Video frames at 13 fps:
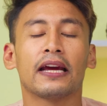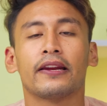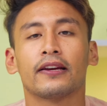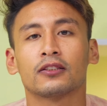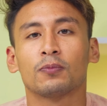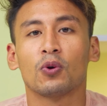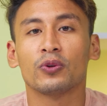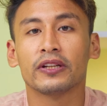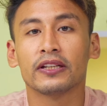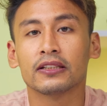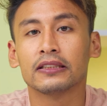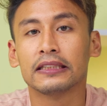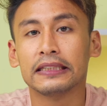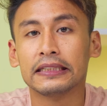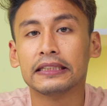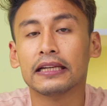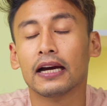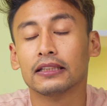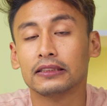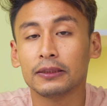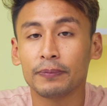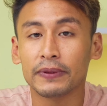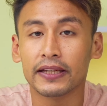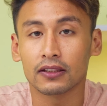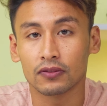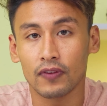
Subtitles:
and exporting the GPX